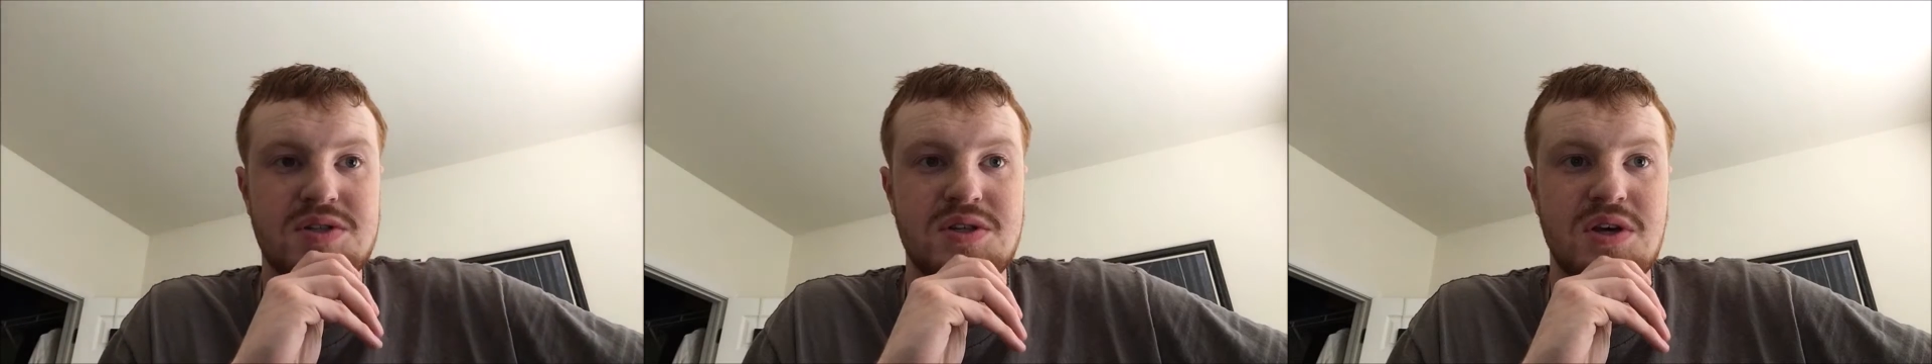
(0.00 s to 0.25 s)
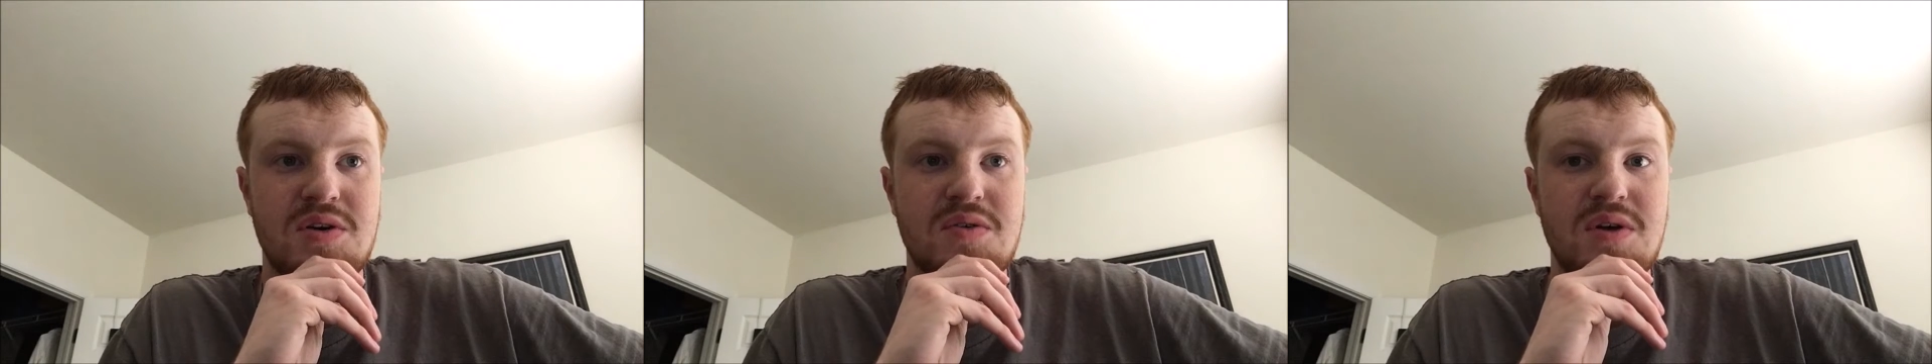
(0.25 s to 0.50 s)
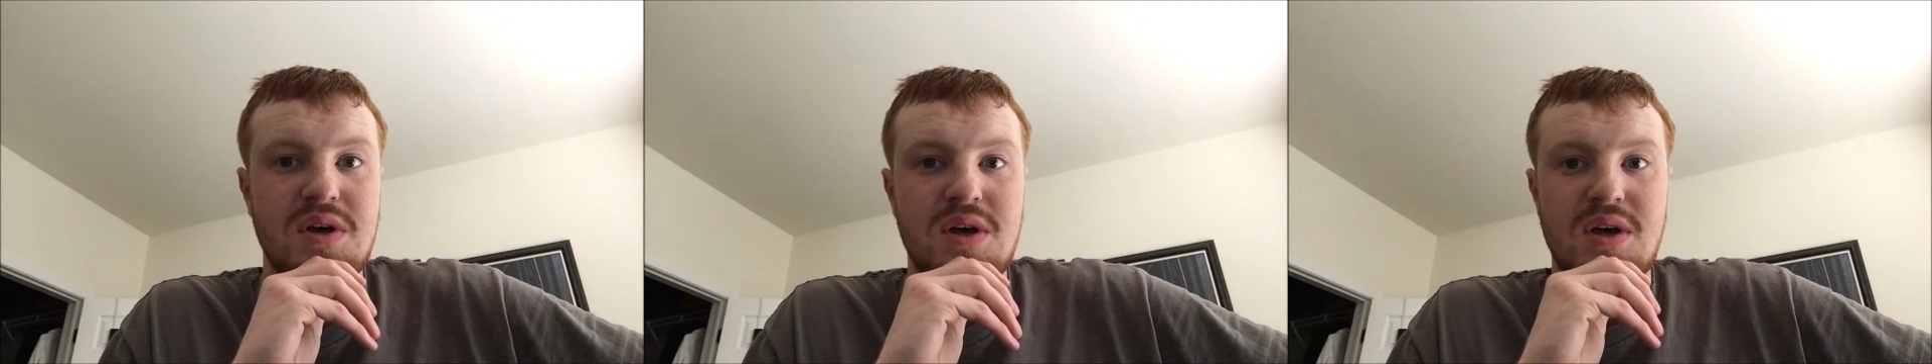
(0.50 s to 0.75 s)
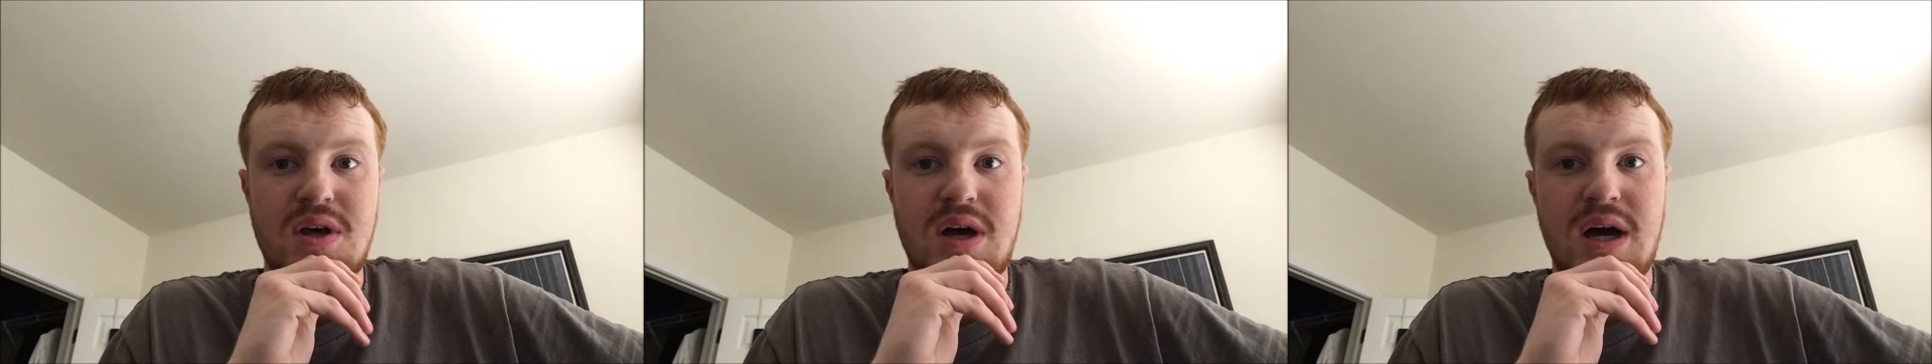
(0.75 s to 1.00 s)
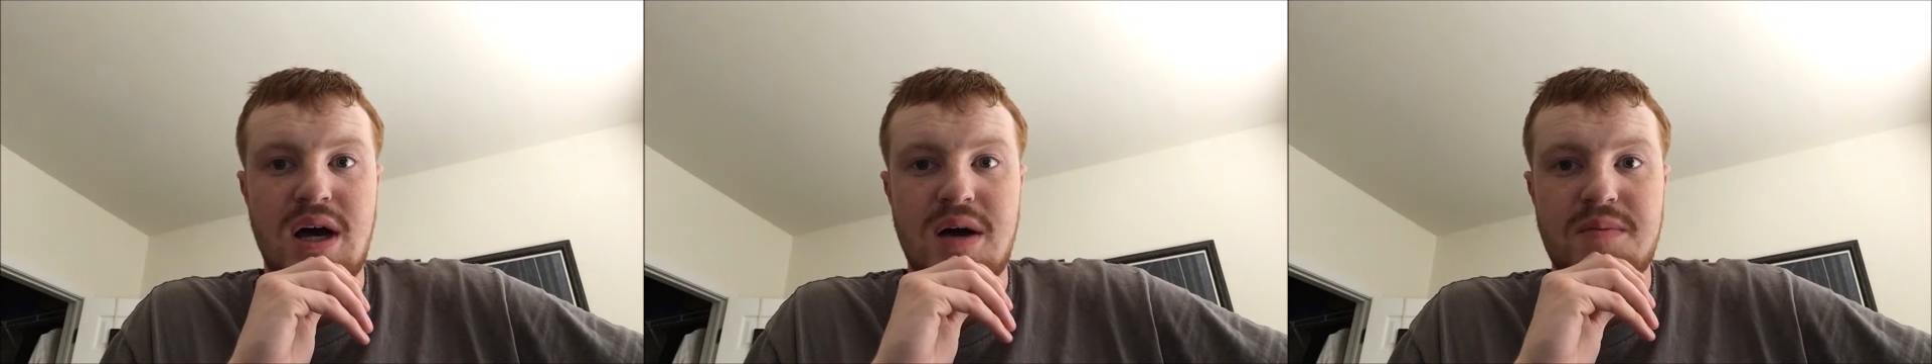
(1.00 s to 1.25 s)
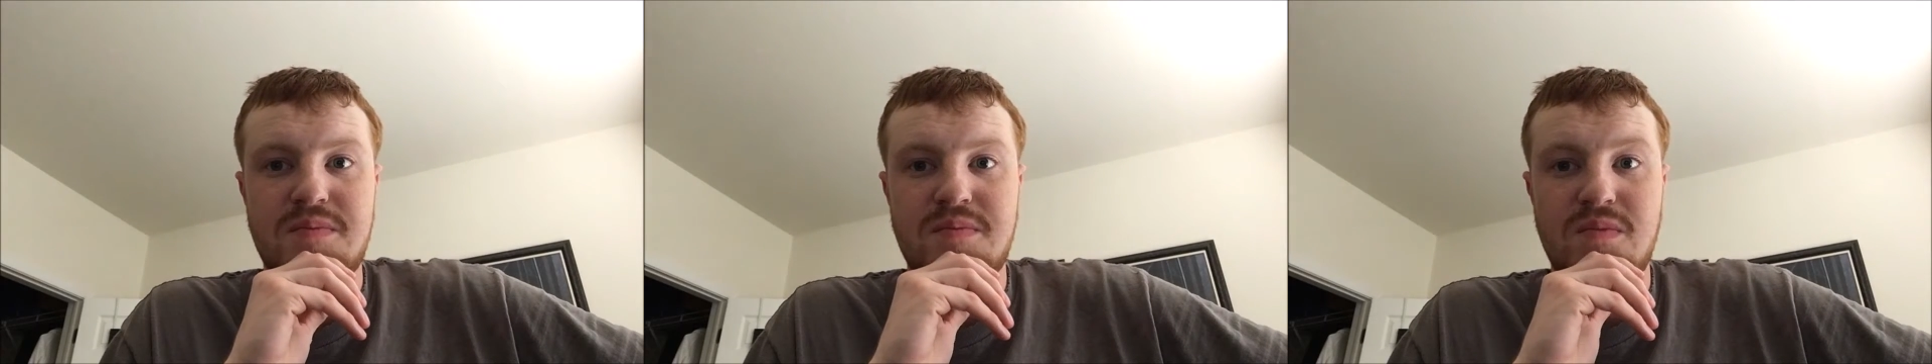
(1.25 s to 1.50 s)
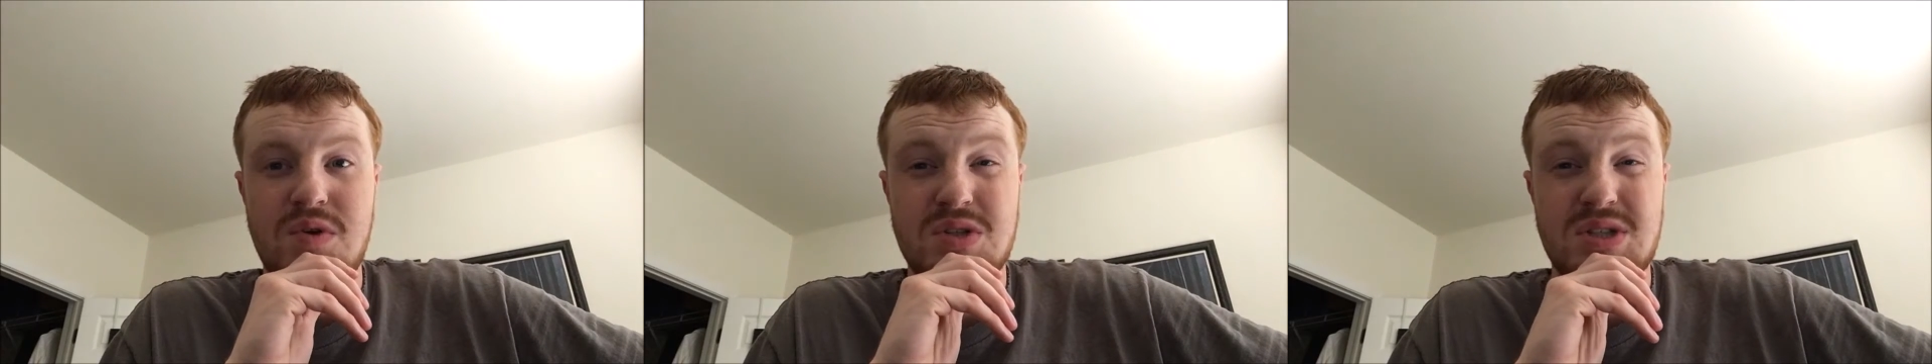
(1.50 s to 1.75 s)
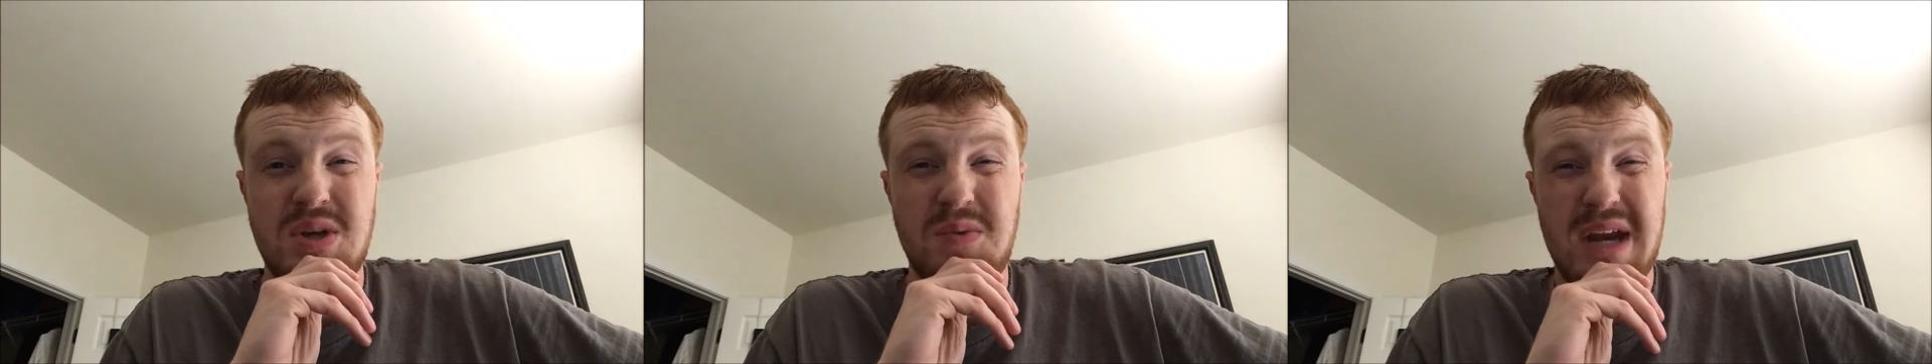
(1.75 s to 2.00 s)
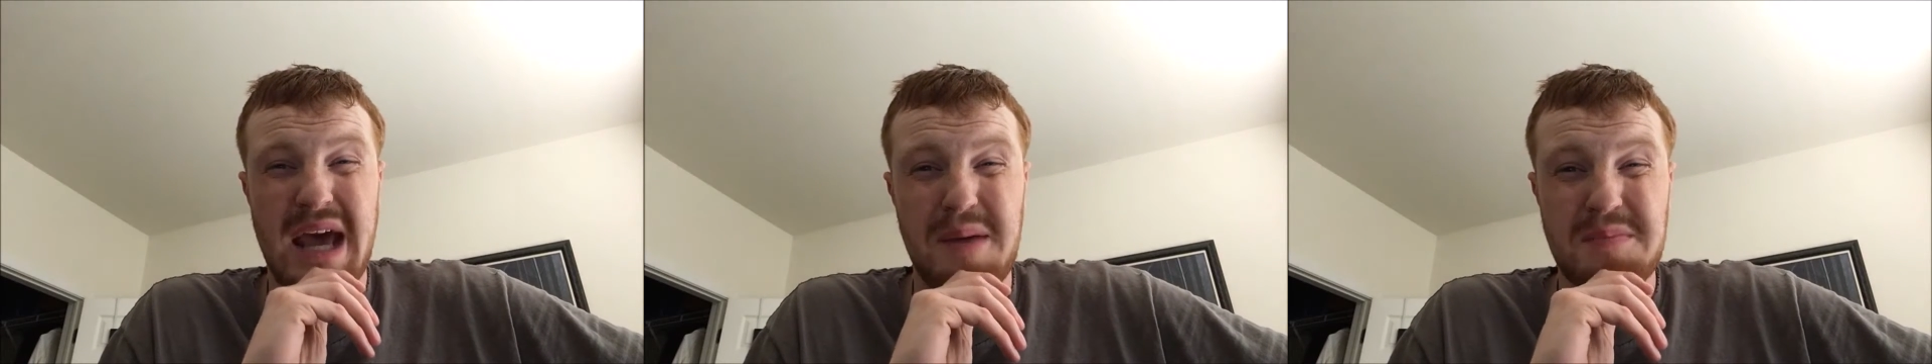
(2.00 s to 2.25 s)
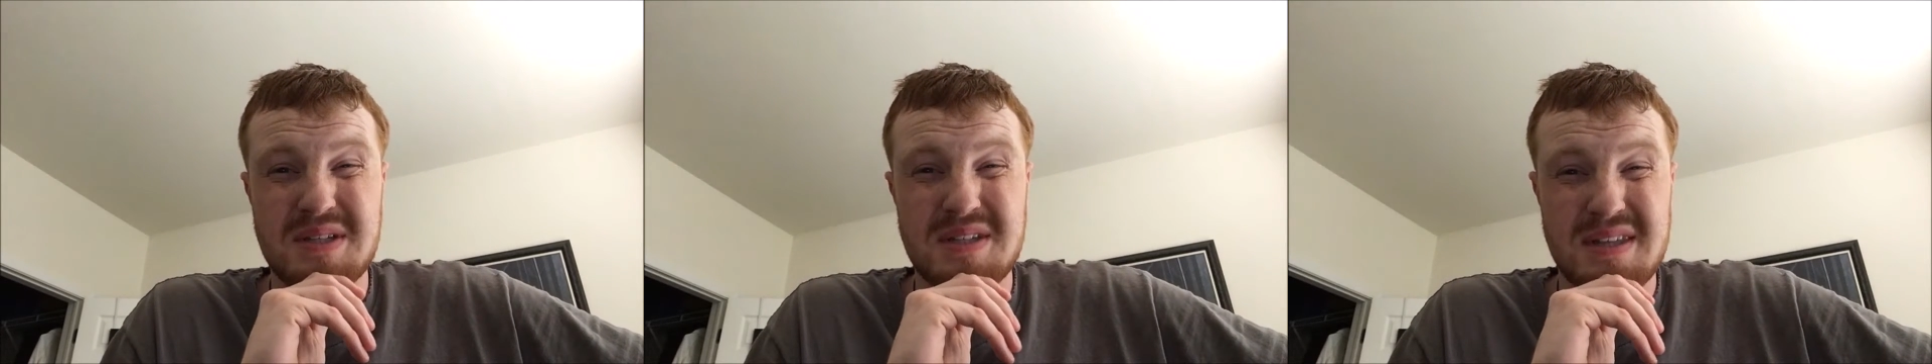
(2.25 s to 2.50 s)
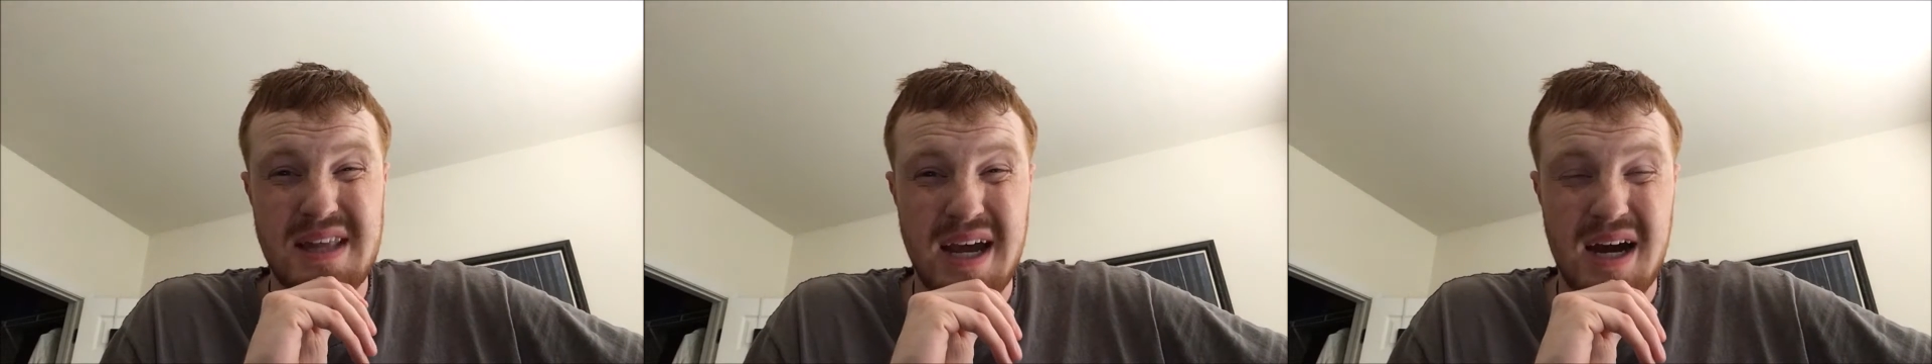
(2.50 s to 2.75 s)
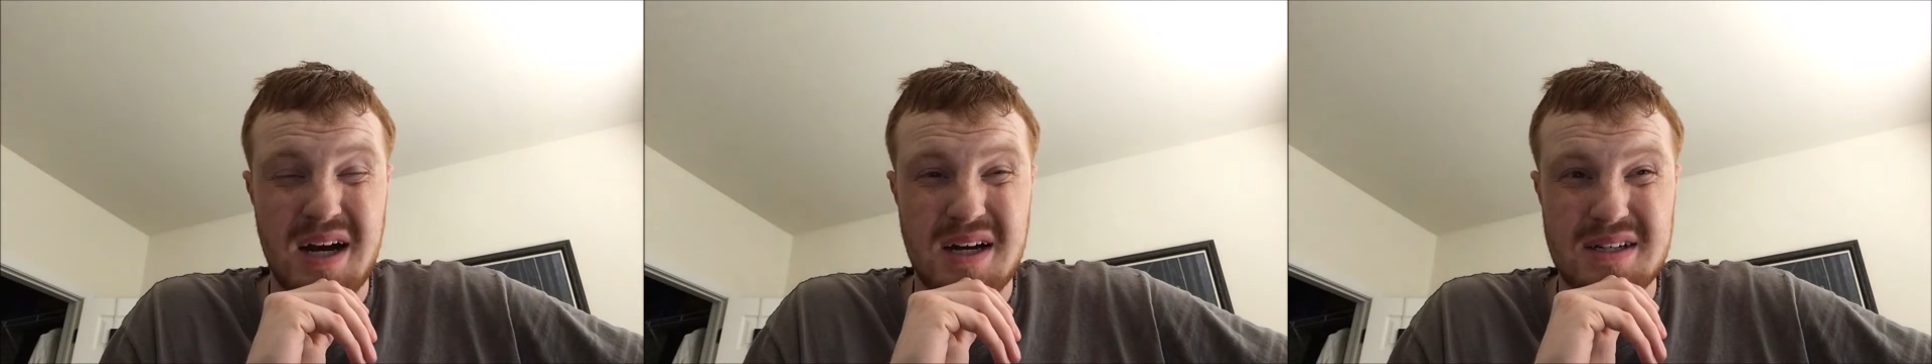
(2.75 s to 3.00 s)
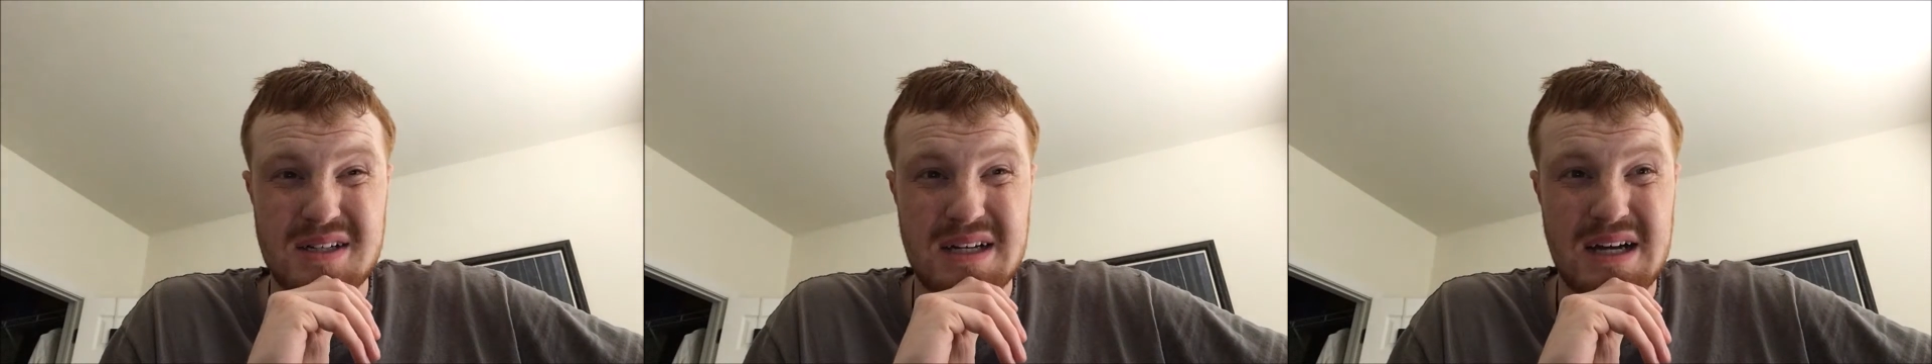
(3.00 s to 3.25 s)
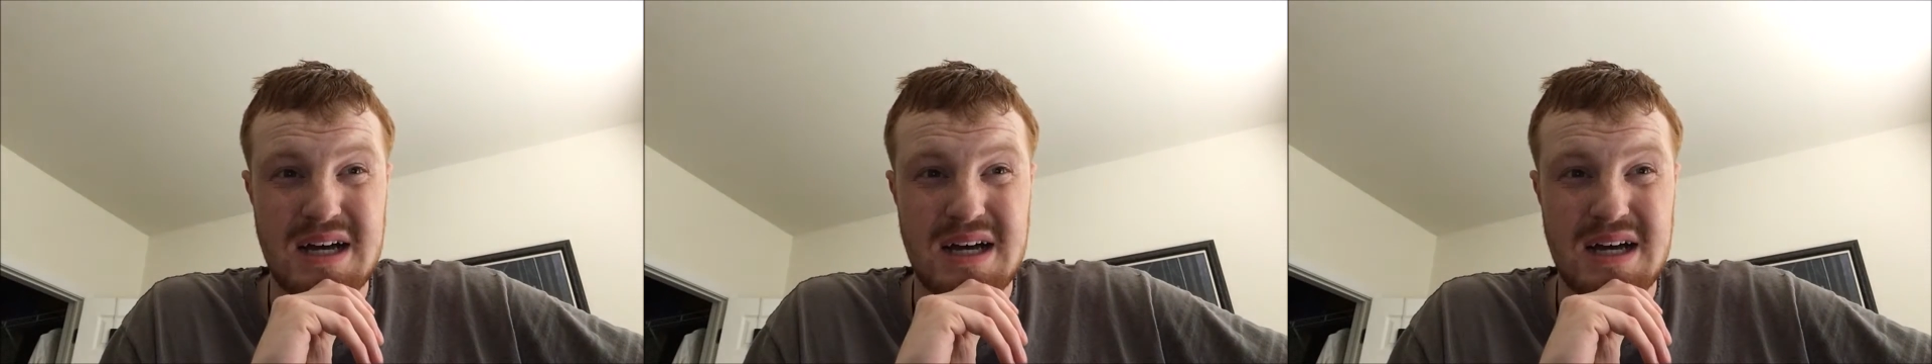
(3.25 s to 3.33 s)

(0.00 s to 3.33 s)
So we'll see what happens there.